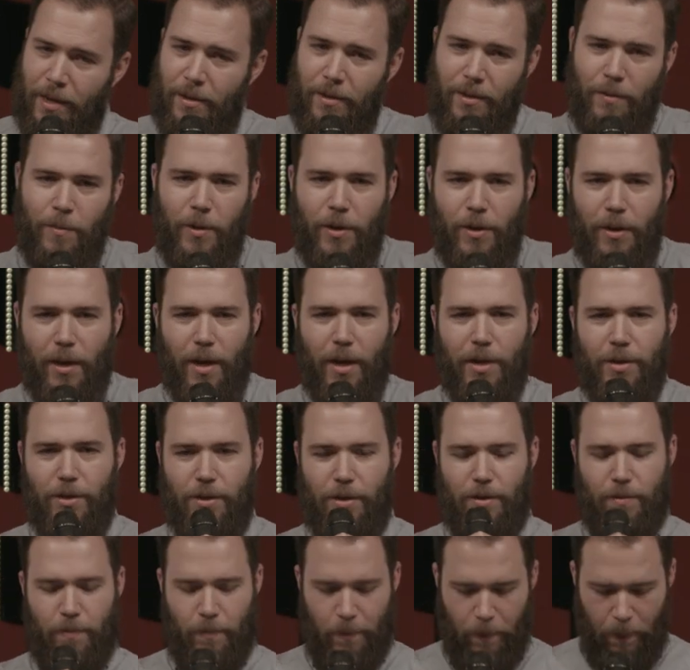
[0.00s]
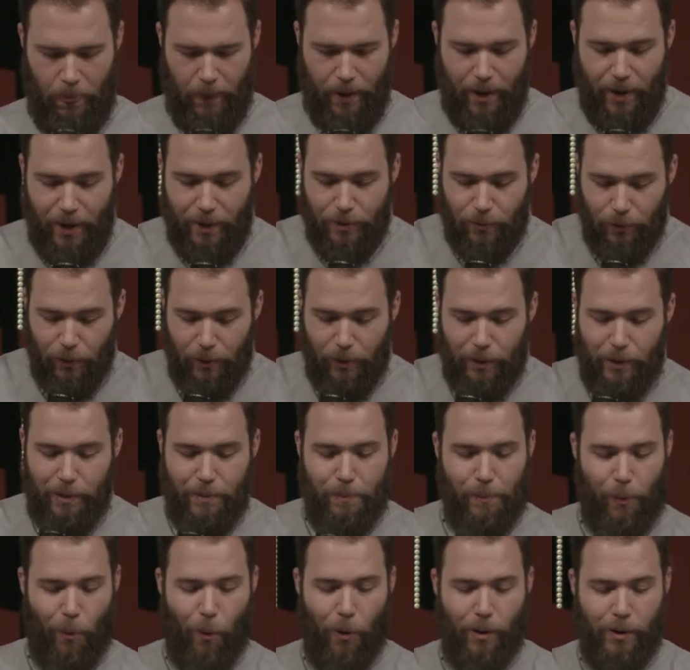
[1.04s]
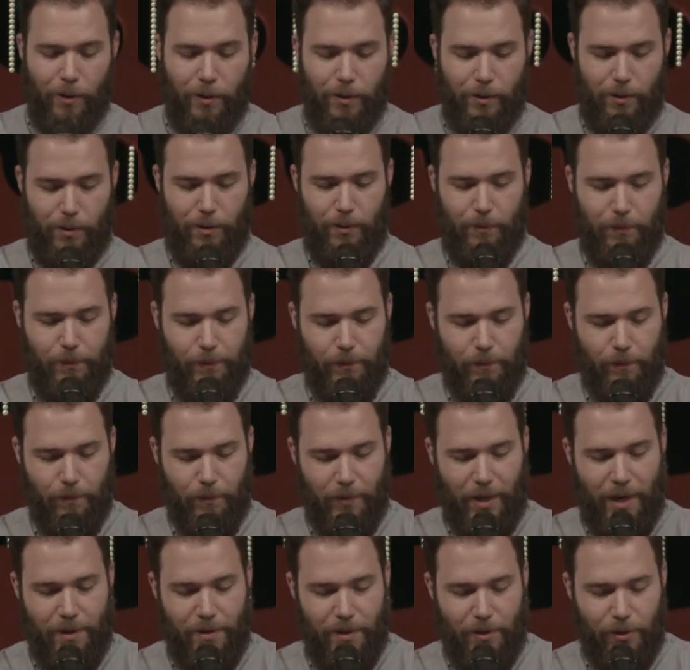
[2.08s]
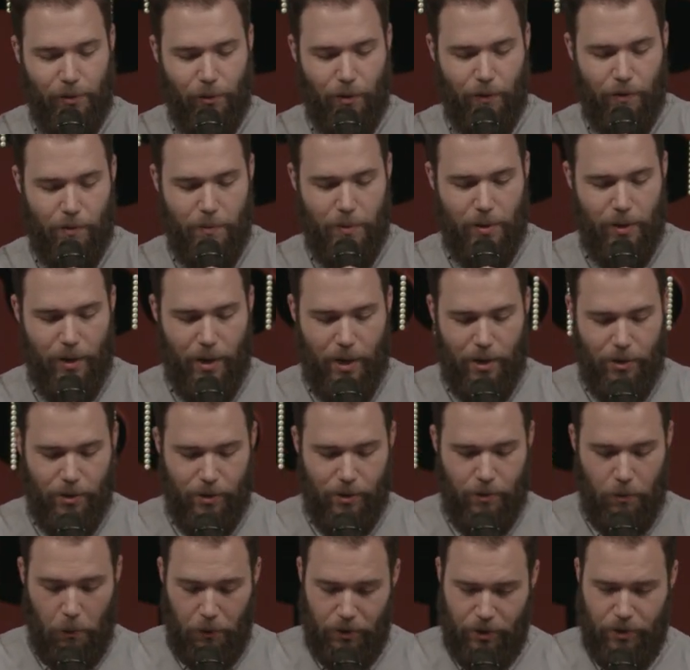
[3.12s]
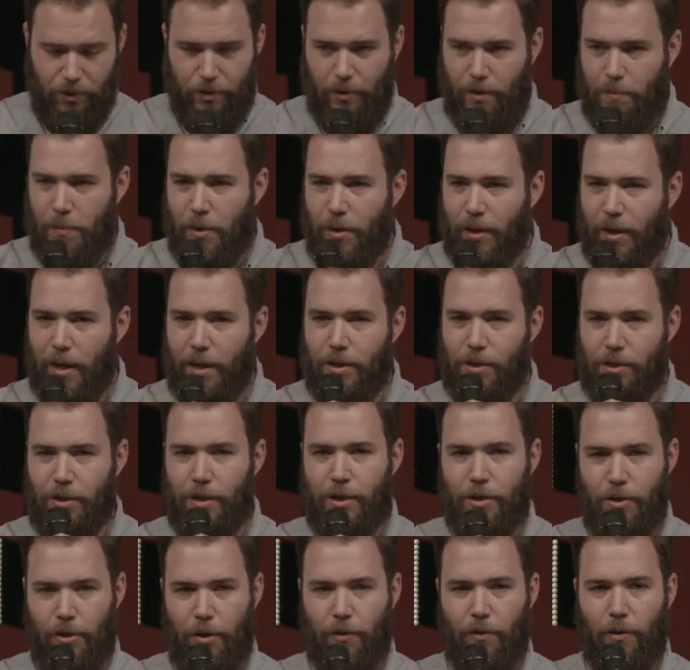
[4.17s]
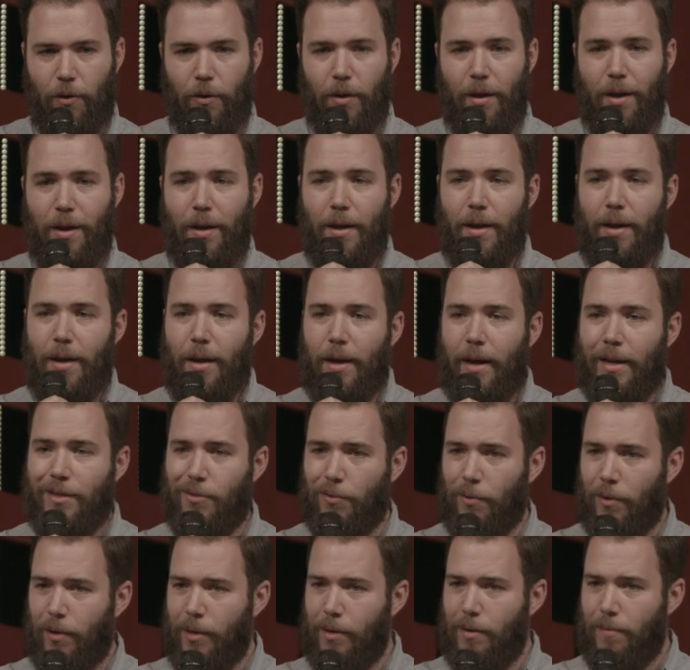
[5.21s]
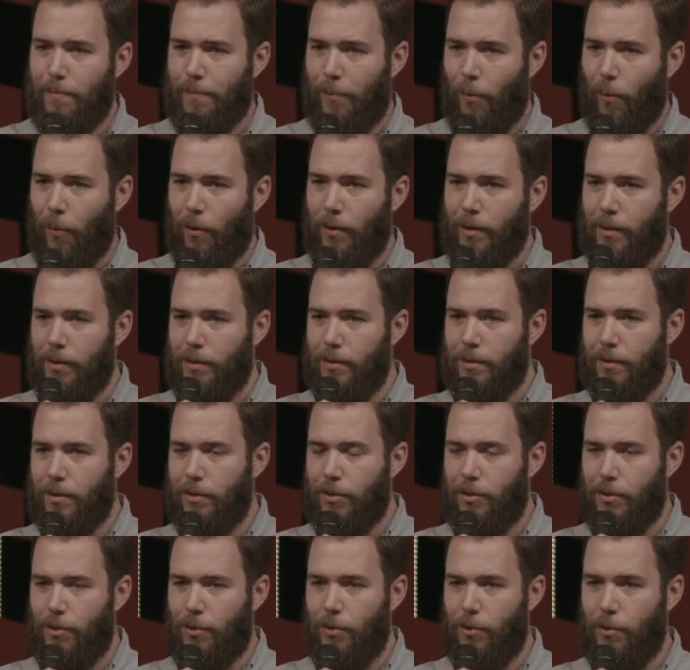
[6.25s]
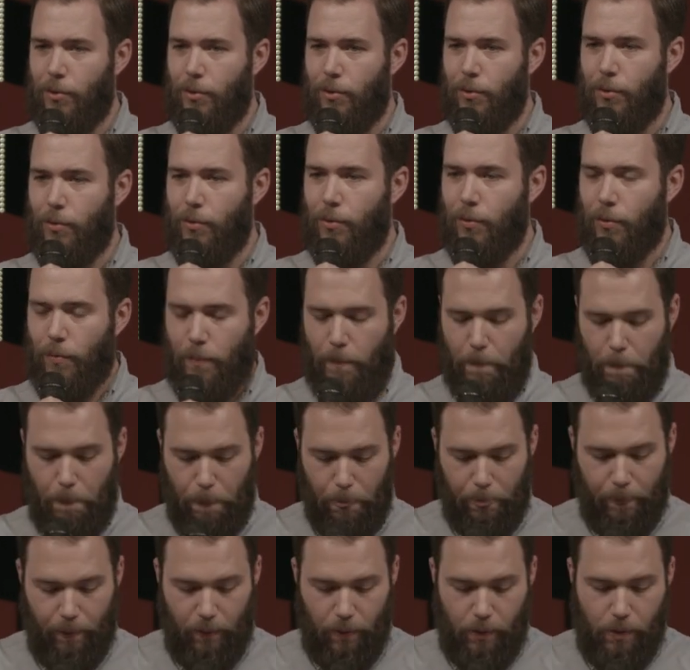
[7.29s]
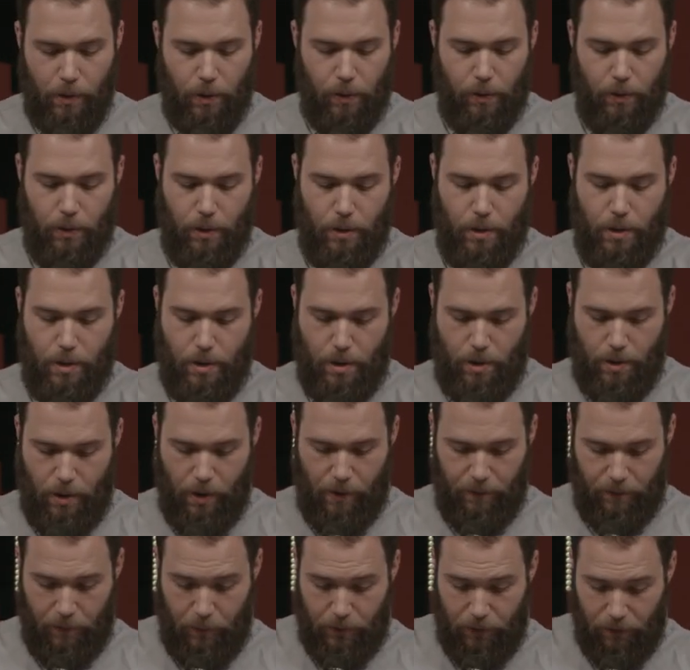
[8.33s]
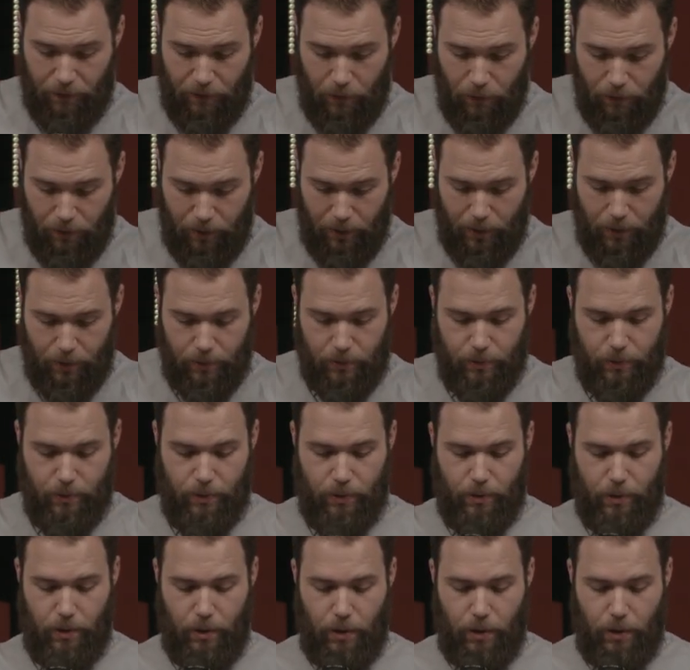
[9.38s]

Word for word: In communication, it's really important in this sort of communication or just communication in general. It's really important to, uh, there's a few things.